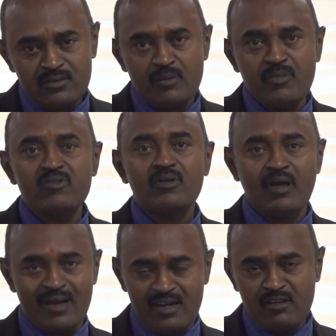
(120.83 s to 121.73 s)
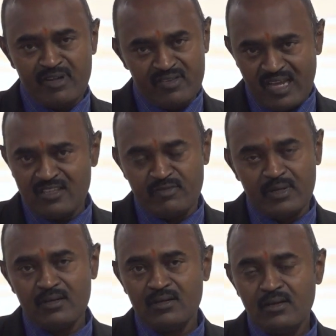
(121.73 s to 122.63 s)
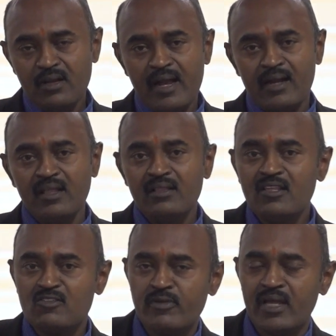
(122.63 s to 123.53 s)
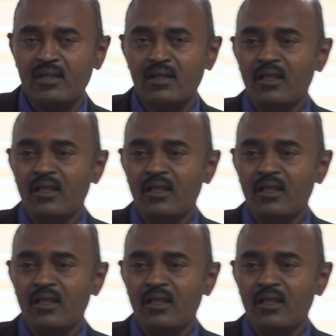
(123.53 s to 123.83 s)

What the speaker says: that means current affairs as well, and in this way